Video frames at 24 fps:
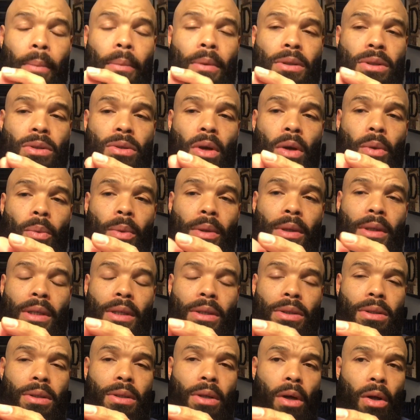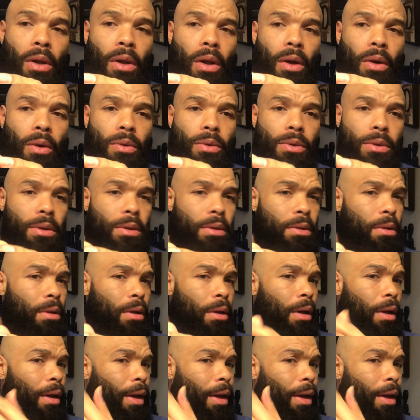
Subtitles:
I'm gonna start with this closed.